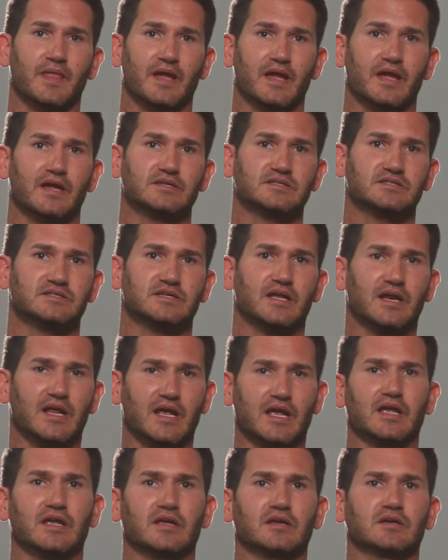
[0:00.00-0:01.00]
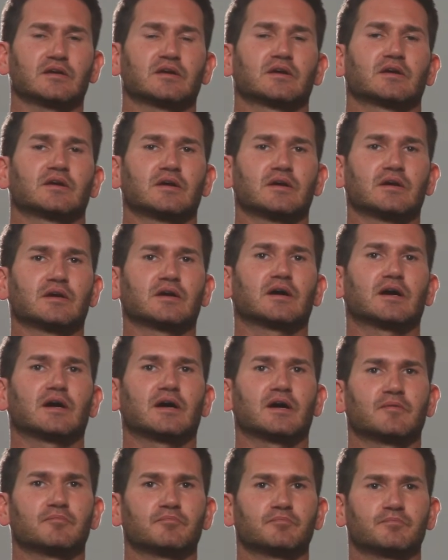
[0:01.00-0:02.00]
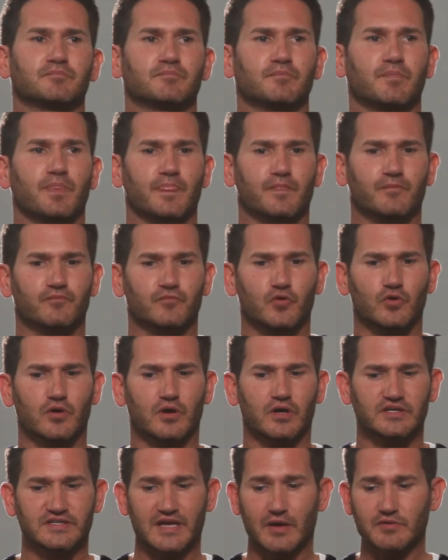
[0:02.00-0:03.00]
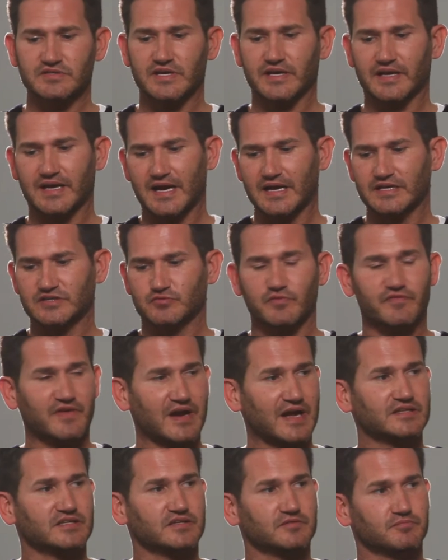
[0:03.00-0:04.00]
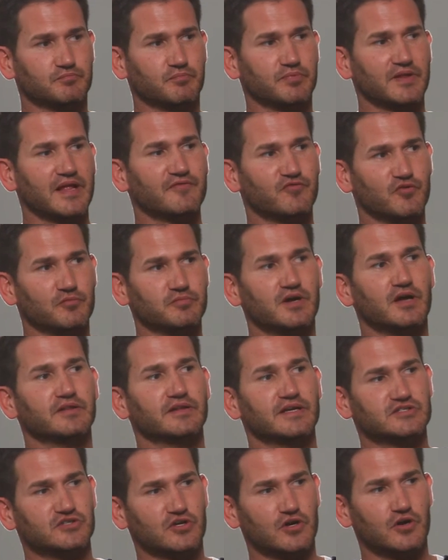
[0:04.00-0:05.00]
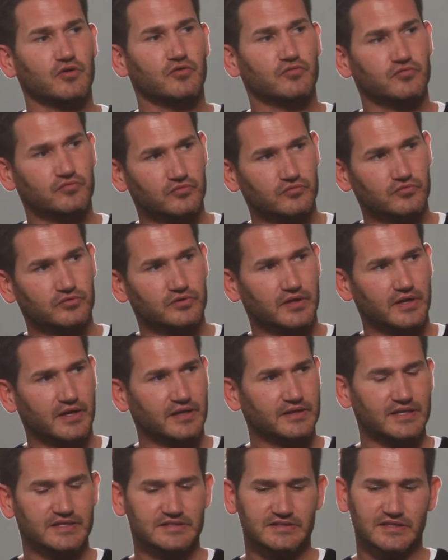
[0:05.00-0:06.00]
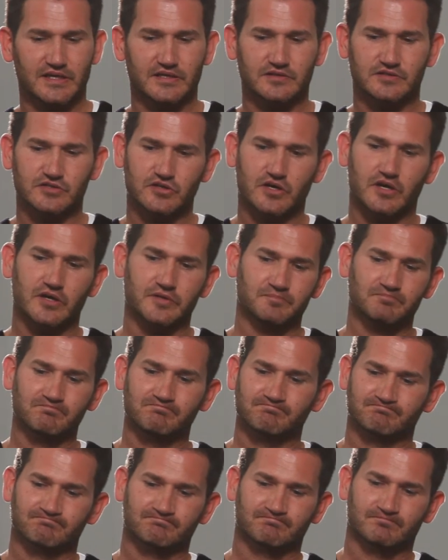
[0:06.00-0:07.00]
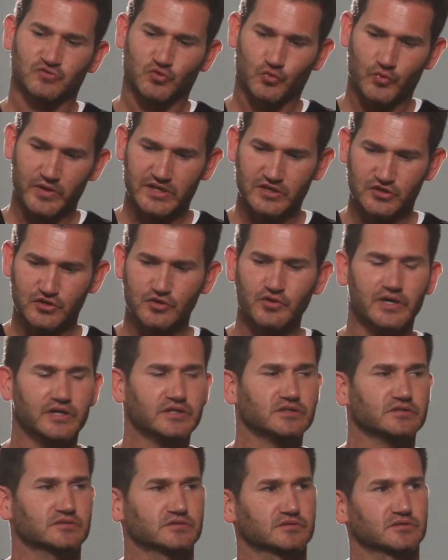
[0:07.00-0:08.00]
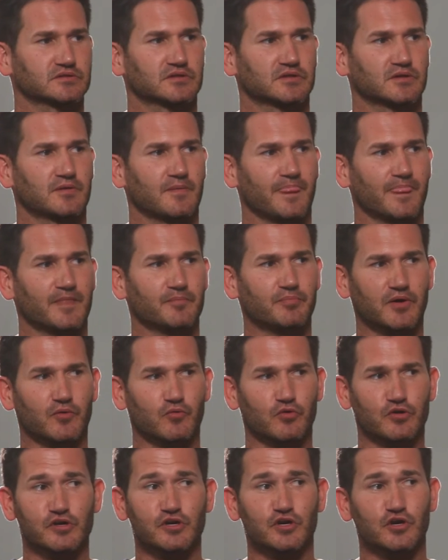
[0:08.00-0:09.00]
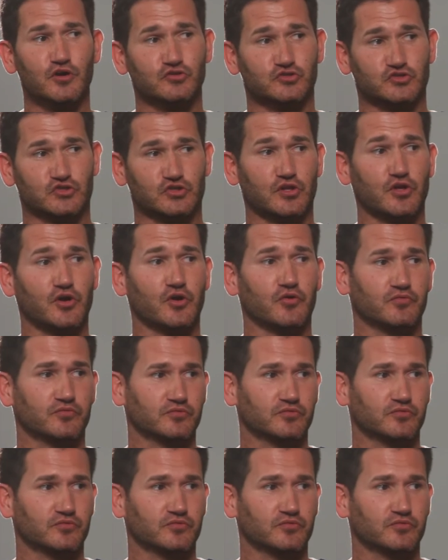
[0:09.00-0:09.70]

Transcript: and said, hey, because um, I was like, guys, we've got the platform done, let's go. And they said, Shawn, we can do it, but we're going to go slow.